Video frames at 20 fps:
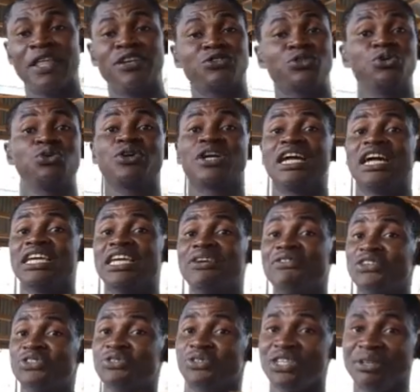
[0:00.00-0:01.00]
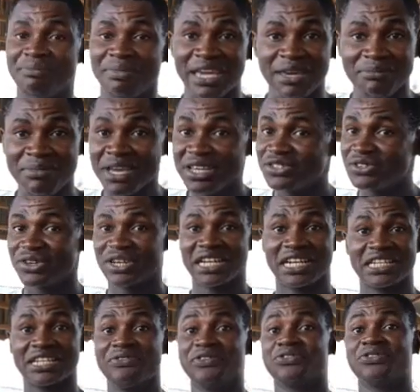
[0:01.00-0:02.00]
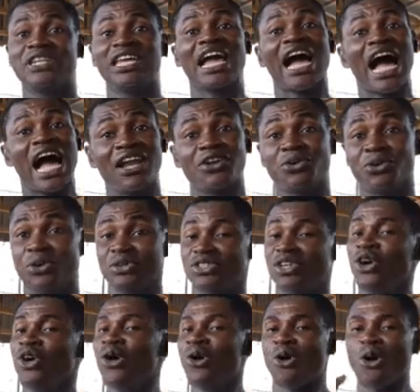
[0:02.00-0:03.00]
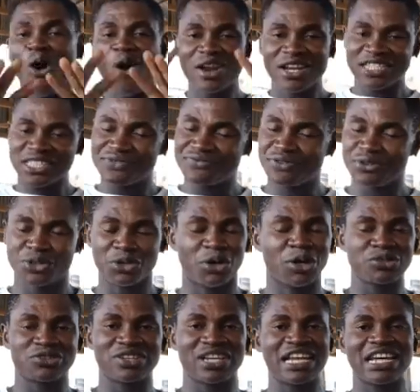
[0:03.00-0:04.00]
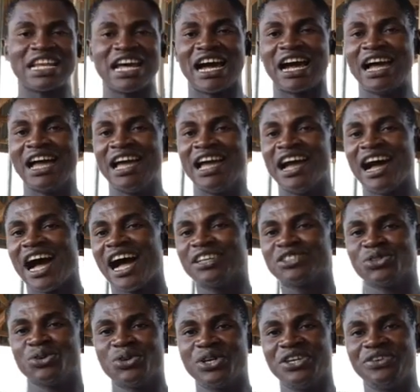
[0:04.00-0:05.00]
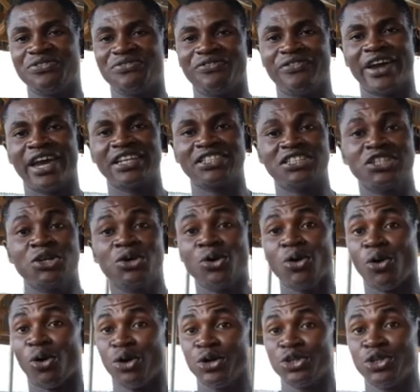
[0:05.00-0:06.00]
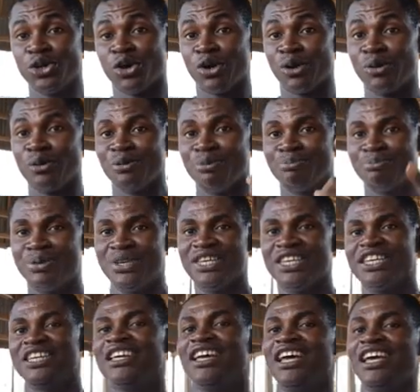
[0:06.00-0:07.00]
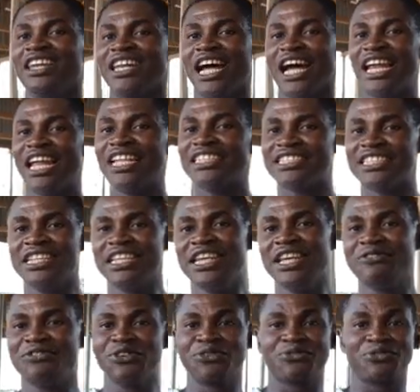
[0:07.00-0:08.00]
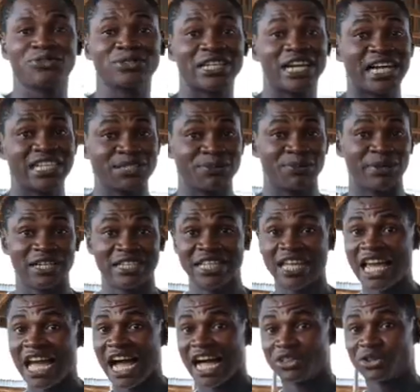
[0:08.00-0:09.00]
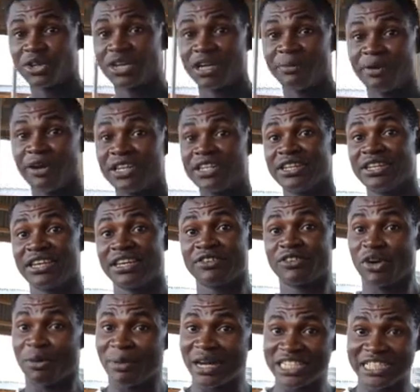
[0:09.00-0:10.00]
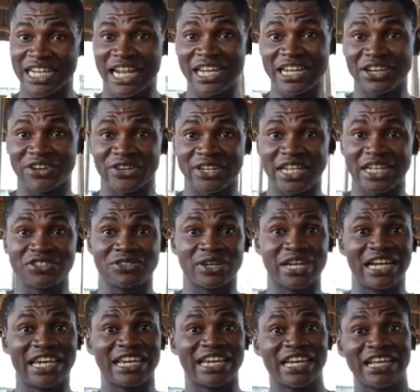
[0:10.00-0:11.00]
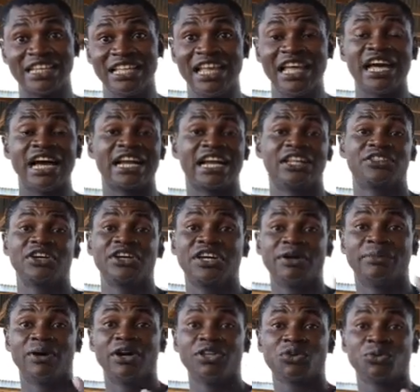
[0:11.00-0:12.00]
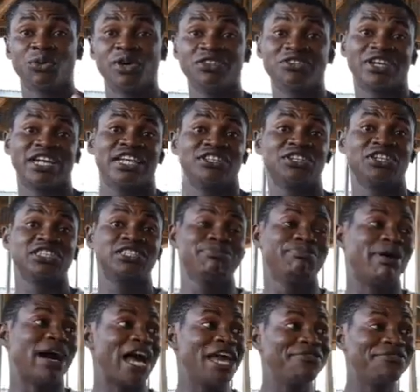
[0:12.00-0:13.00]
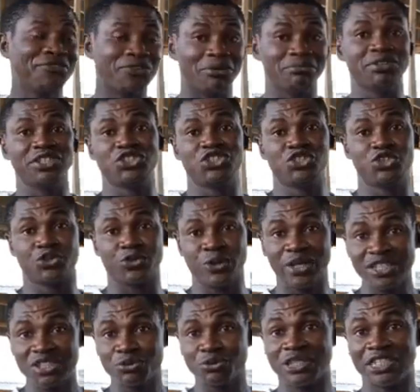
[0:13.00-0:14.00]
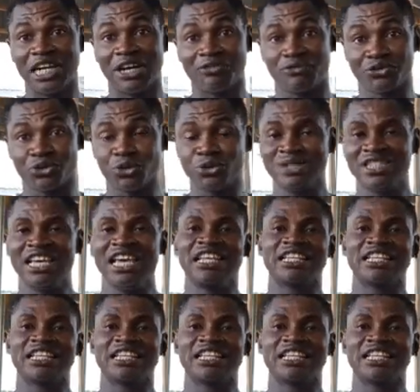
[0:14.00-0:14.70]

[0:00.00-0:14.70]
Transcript: So you can give it to the babies, you can give it to the adult. All this fruit altogether has no effect on your pig. Now let's leave the fruit aspect. I'll talk about the commercial ingredients you can get, and I'll talk about the one you can just buy from the street, which are fruit.